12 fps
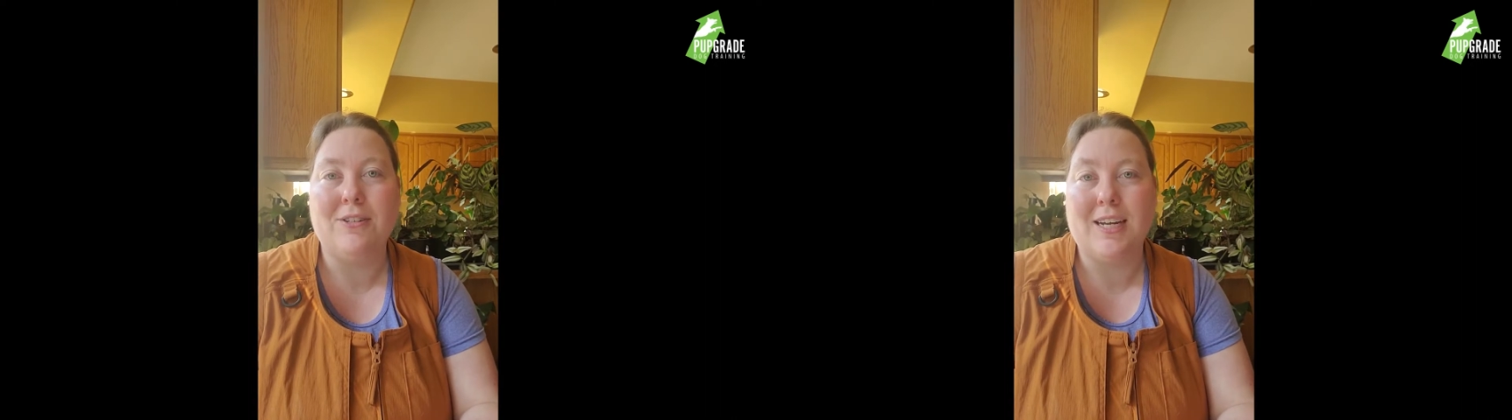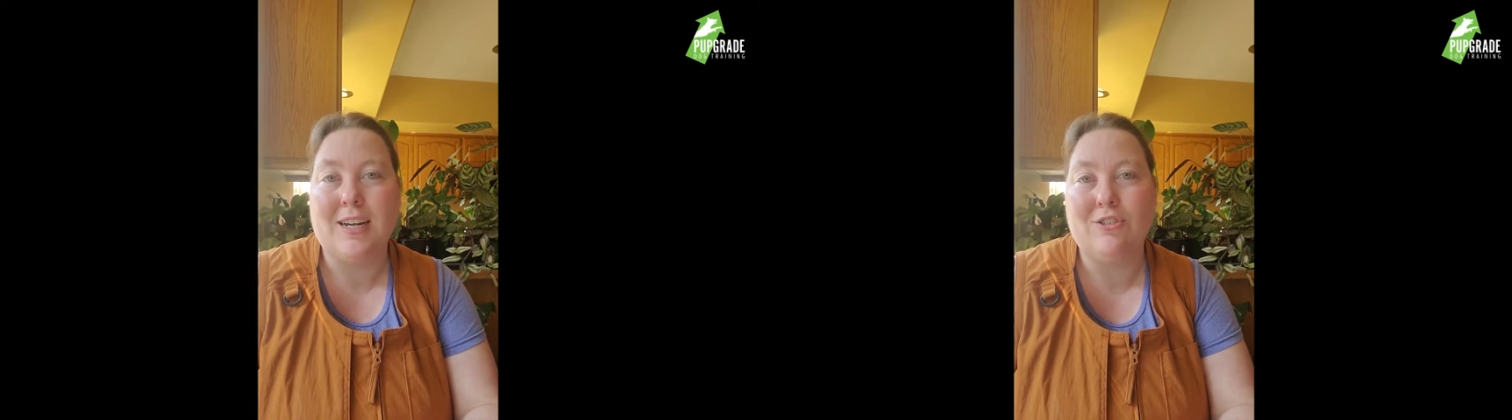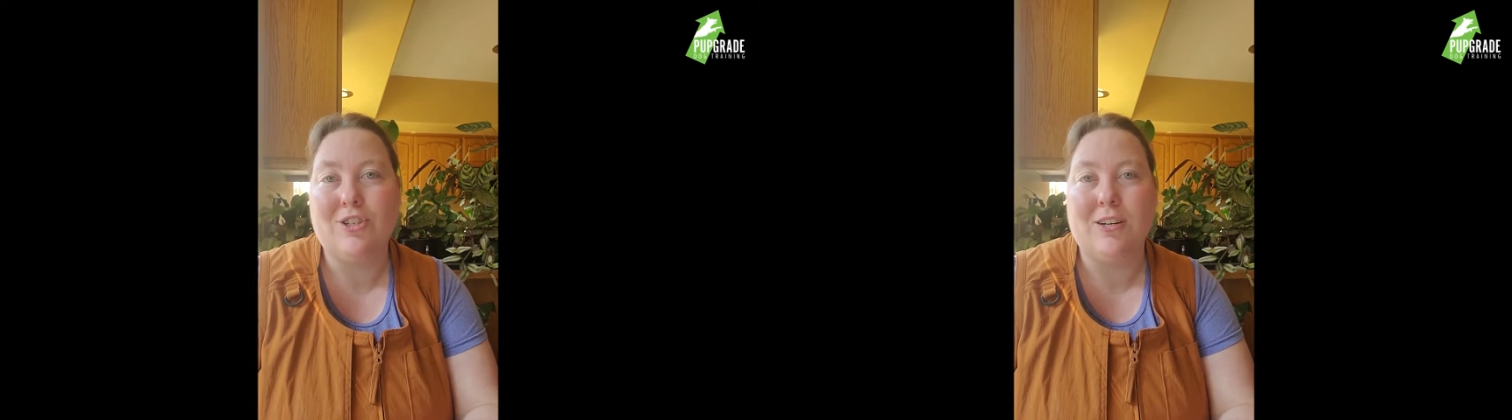
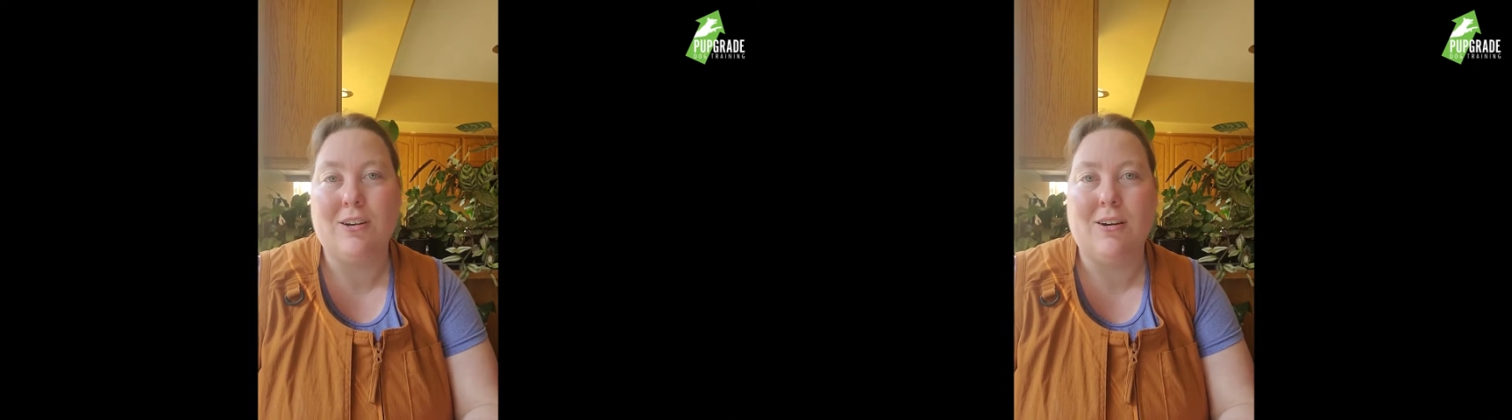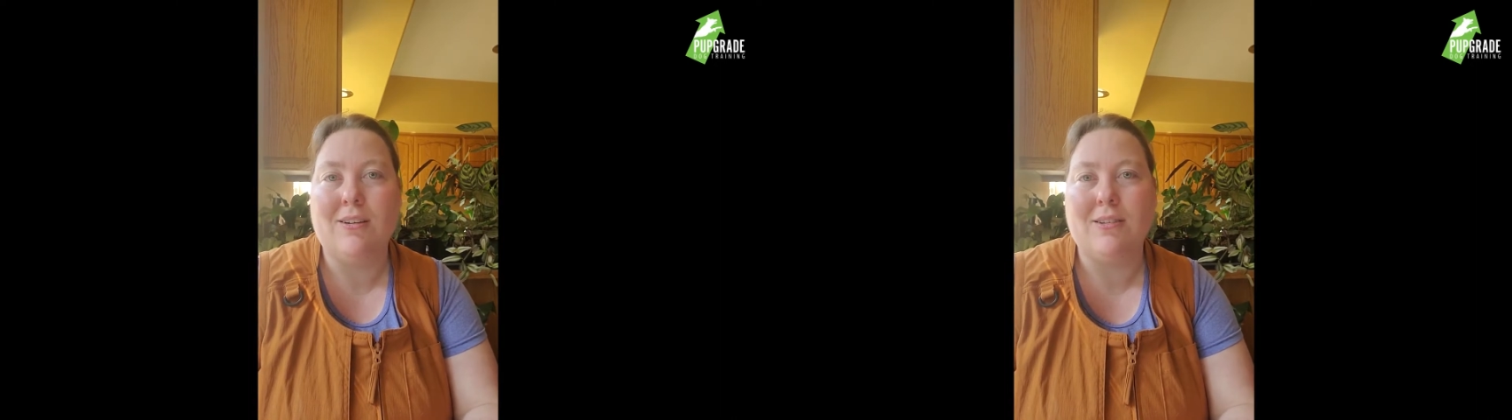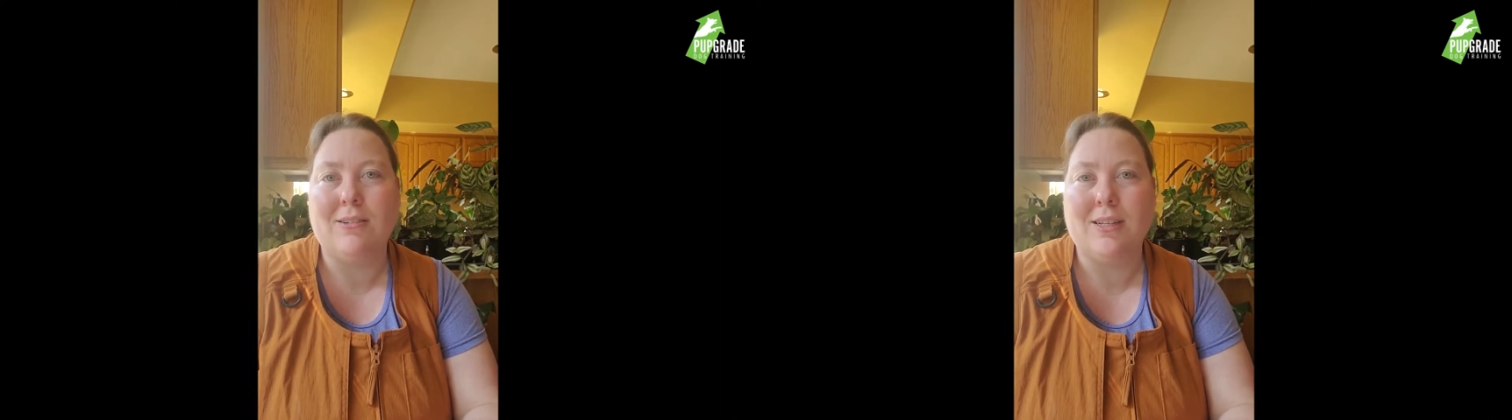tension
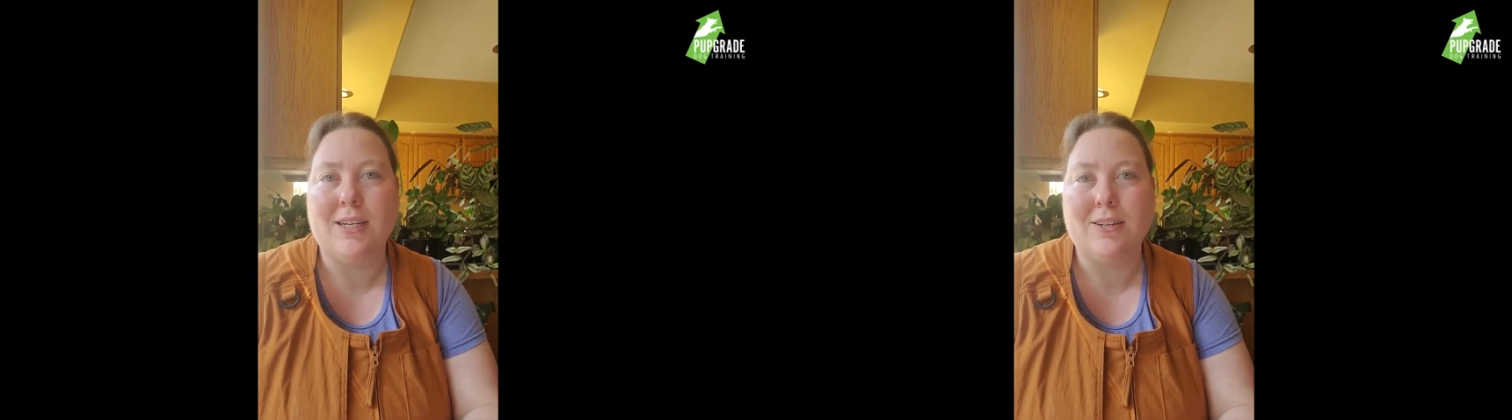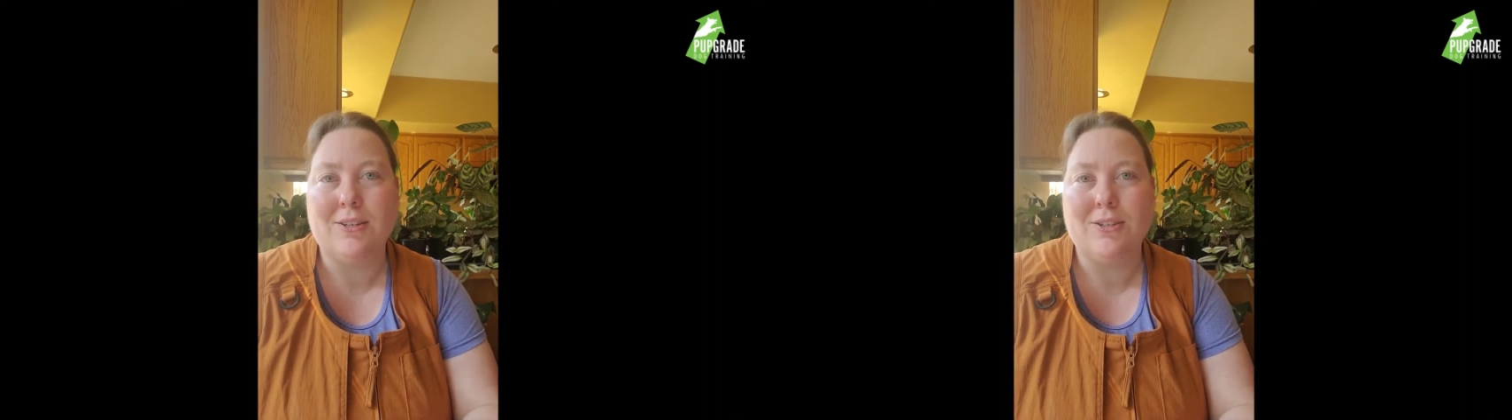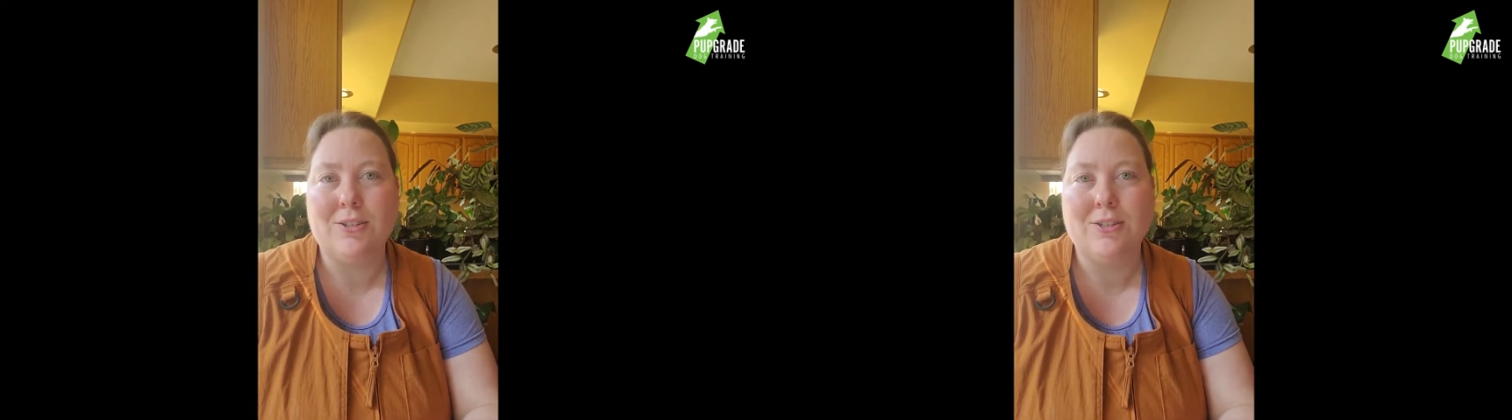on the
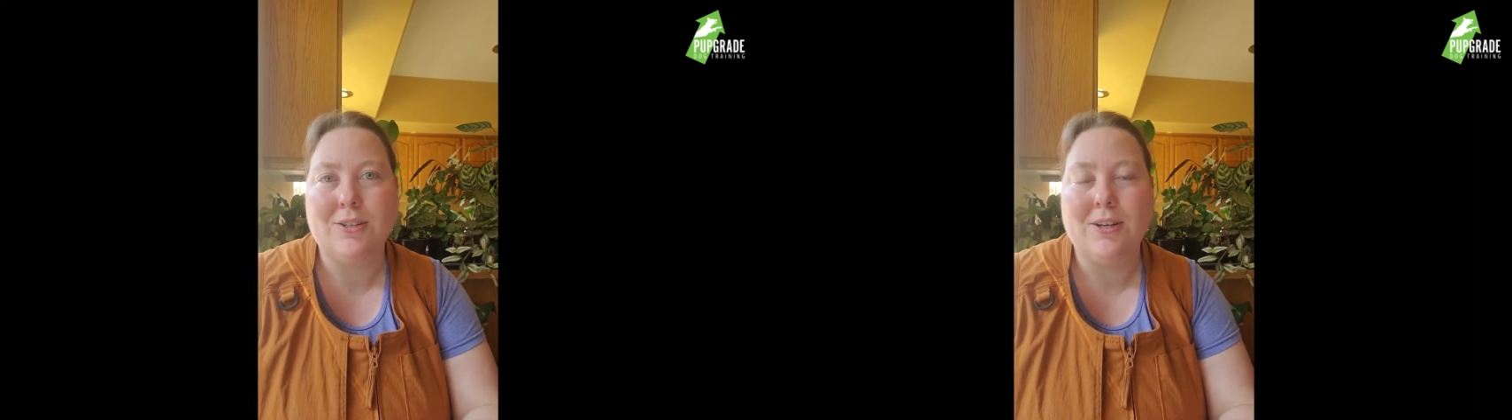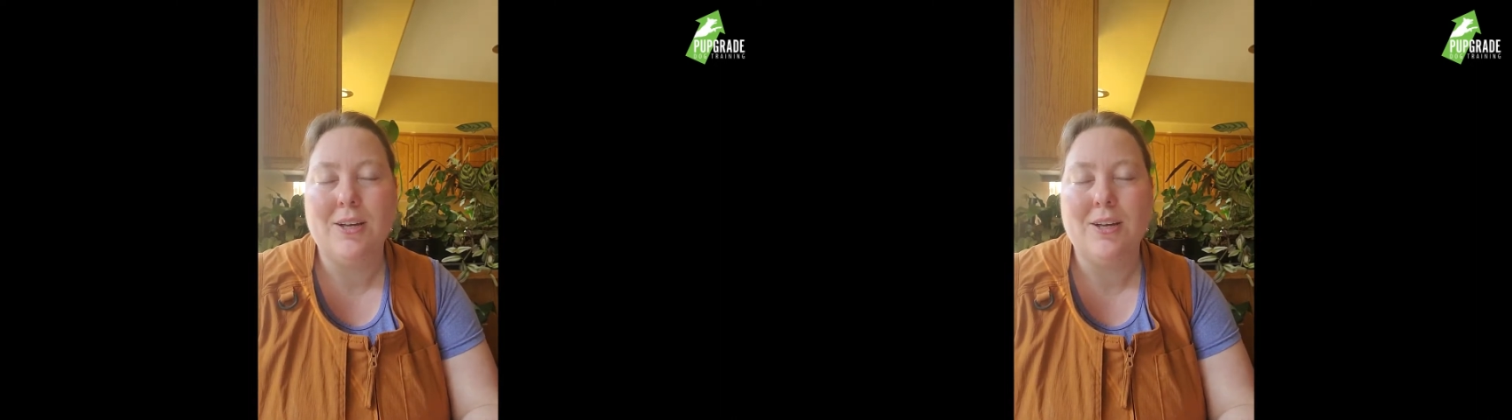leash?